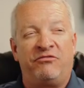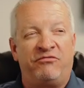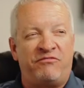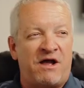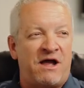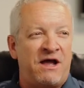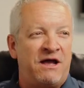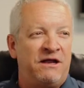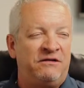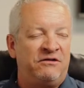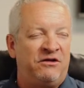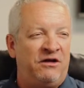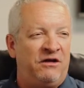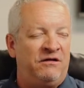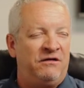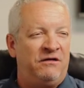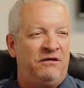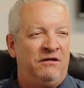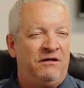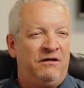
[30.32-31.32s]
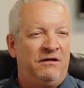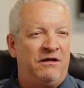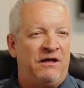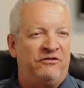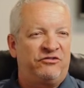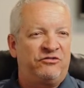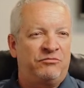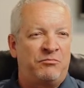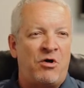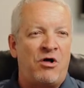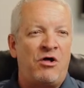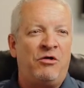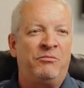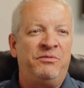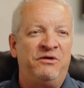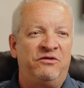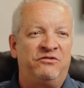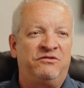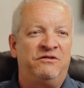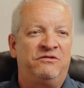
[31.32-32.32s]
to find a small
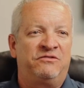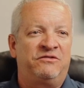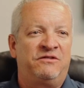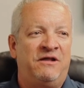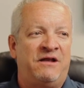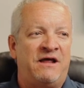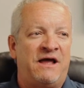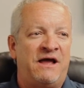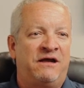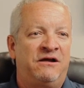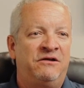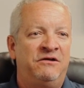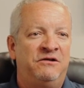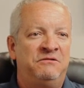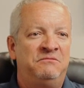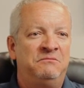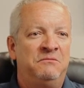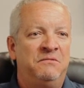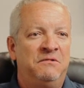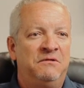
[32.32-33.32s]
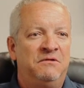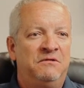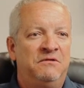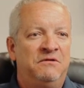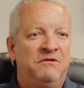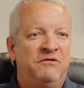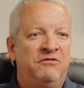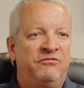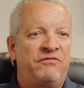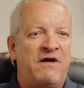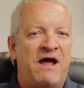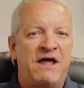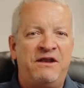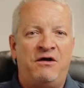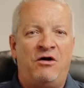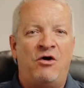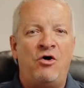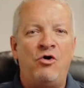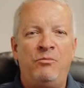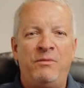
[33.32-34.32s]
business that I could find
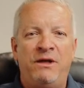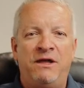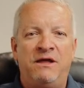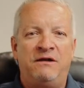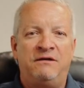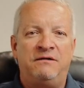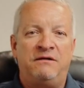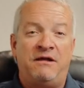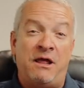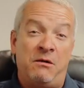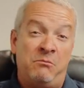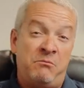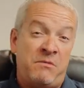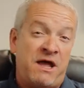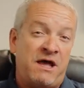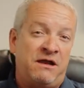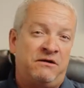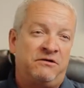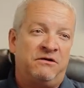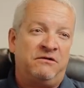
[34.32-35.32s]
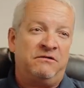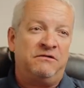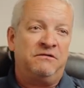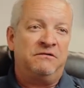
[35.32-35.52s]
a home in and matter.